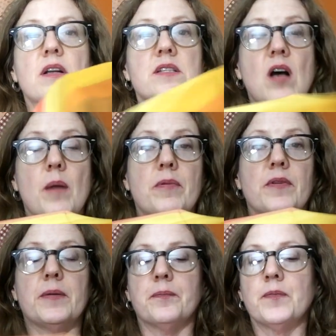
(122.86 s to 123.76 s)
on top of
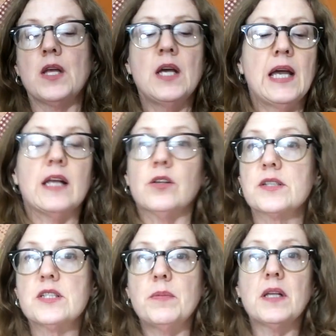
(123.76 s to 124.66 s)
it. It
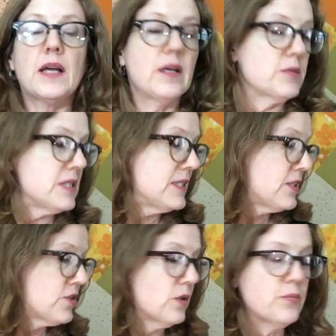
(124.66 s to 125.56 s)
looks to me like it was a
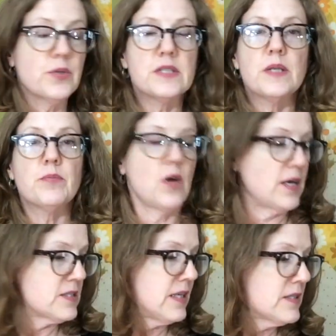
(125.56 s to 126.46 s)
digital printing
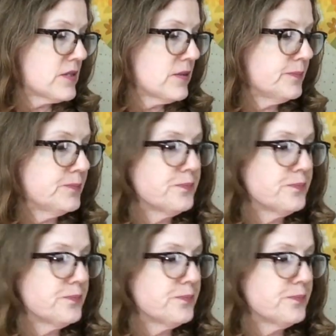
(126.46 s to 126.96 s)
process.